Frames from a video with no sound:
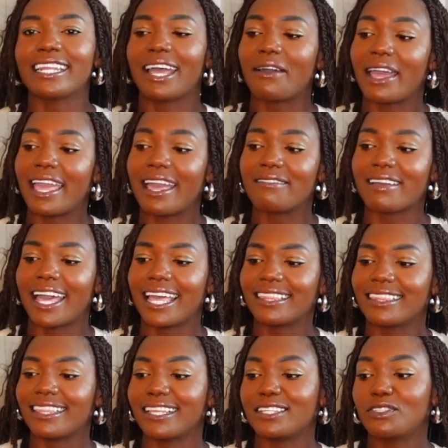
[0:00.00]
Now, I have
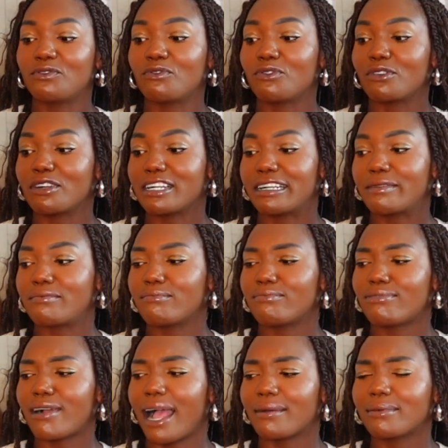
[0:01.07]
had this for
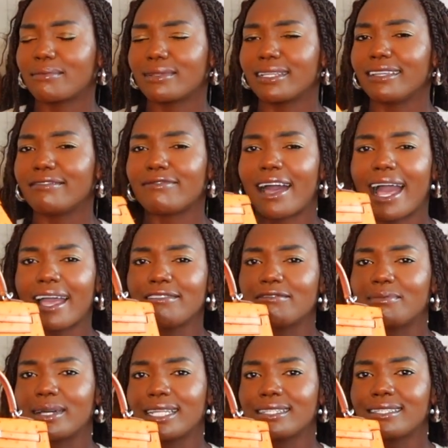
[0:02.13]
probably 5
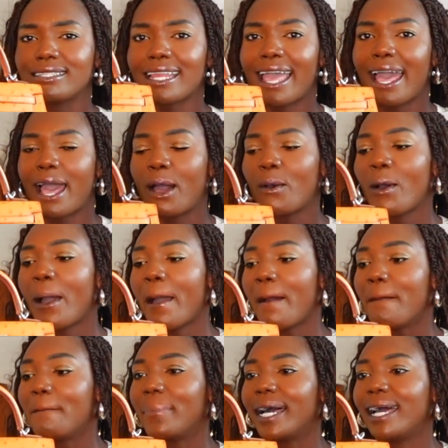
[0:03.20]
months now,
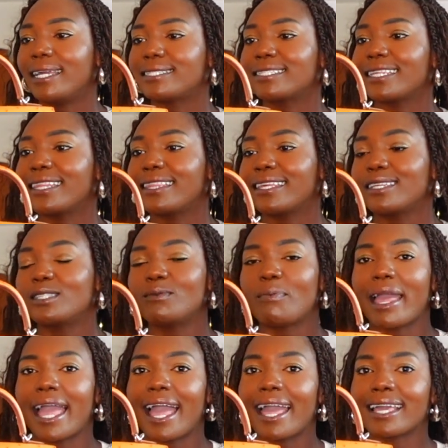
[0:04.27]
but this
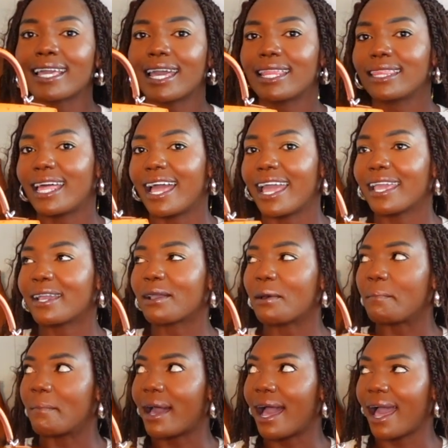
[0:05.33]
bag, like
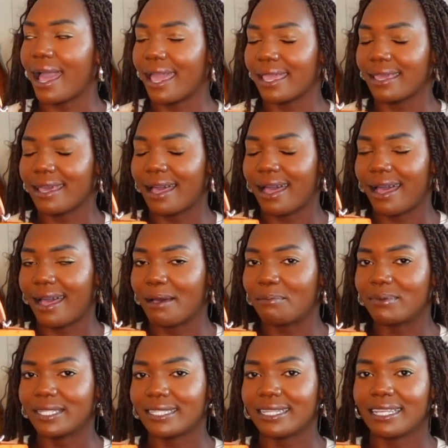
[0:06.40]
my
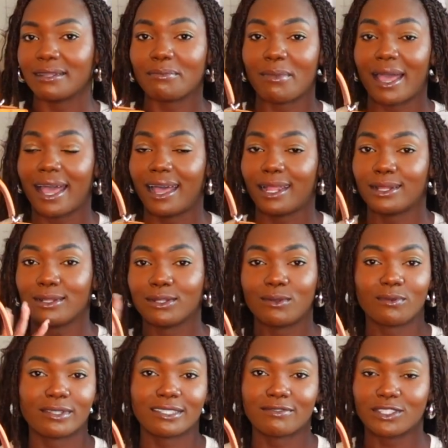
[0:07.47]
Petite Mile
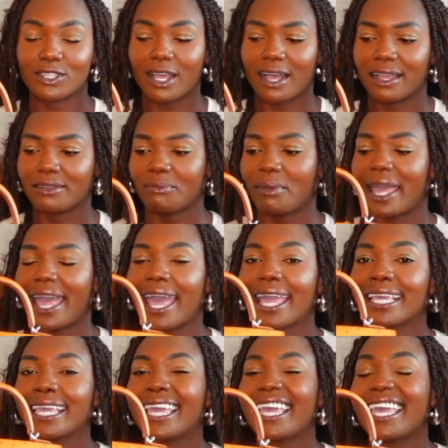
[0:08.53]
Louis Vuitton
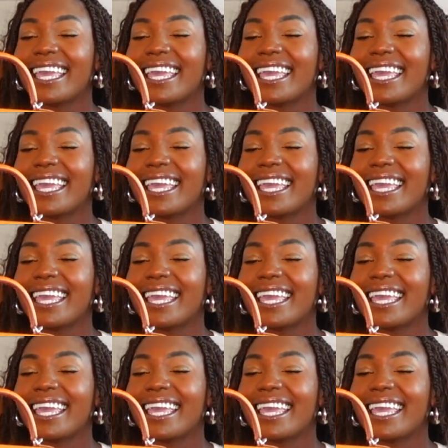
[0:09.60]
bag,